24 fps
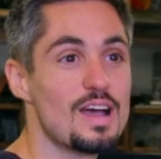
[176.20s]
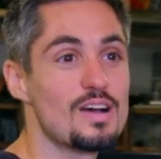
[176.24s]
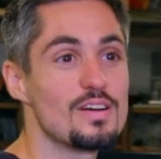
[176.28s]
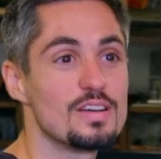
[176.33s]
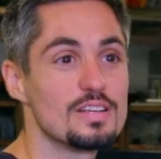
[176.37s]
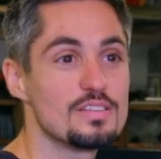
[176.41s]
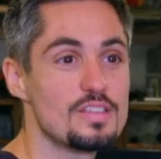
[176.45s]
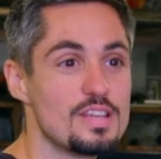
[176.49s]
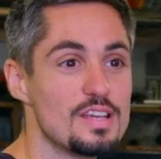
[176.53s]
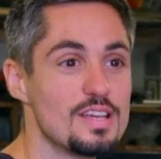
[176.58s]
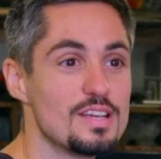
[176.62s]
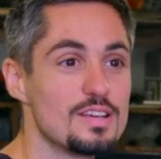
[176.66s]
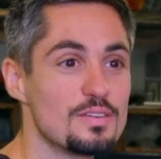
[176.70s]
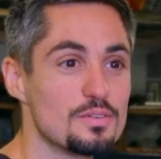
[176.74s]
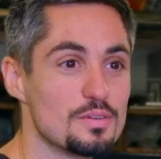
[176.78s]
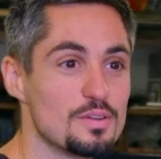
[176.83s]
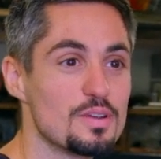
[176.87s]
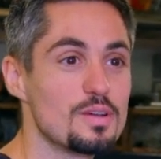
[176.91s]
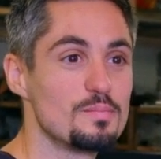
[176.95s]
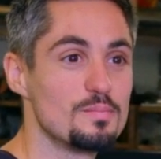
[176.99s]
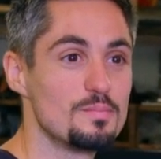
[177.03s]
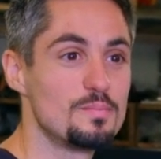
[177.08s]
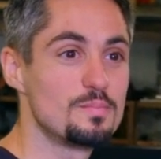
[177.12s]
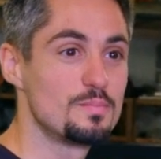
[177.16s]
now it's here and
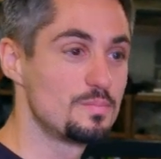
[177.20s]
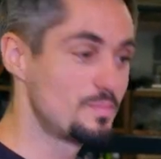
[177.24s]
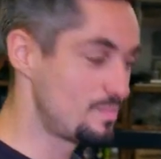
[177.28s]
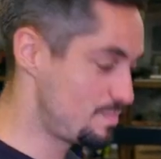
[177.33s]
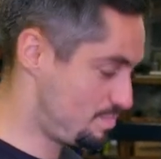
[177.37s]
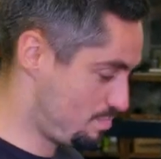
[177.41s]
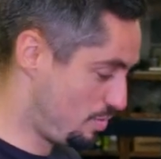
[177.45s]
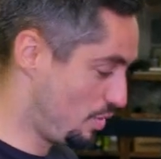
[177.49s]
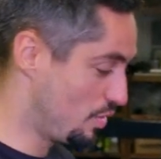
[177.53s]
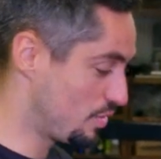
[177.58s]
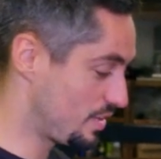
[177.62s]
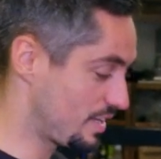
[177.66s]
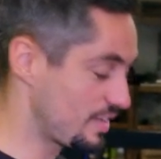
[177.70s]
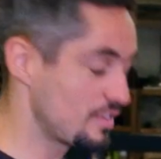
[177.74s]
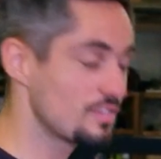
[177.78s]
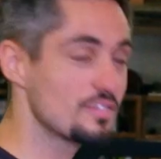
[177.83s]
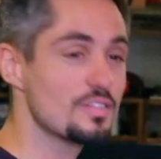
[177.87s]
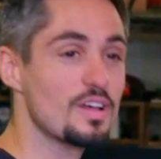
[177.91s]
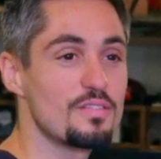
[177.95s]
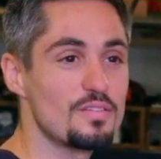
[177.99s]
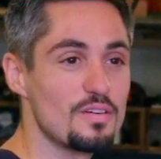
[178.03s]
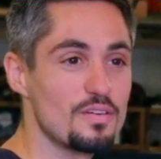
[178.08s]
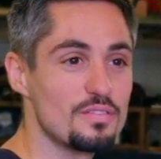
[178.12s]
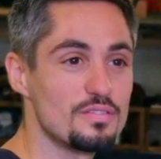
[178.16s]
I'm pulling
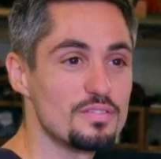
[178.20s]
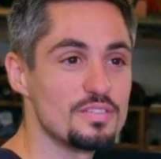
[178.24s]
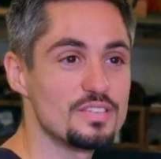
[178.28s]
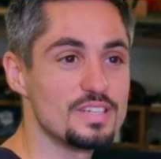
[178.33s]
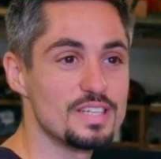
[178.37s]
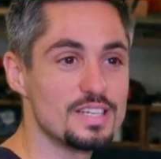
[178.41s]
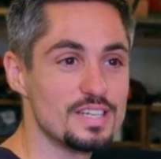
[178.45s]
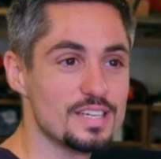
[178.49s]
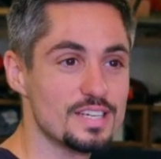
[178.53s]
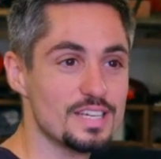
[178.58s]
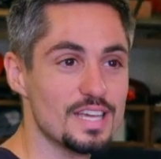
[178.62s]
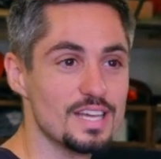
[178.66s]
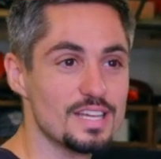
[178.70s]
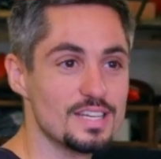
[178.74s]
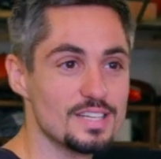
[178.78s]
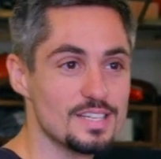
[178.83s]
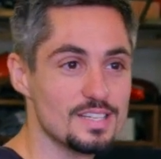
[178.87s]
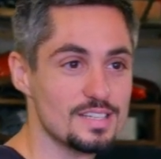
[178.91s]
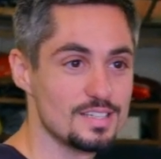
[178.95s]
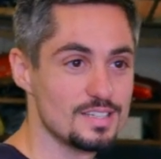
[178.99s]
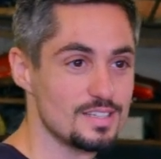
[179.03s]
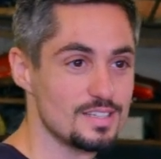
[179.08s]
stuff off of it again.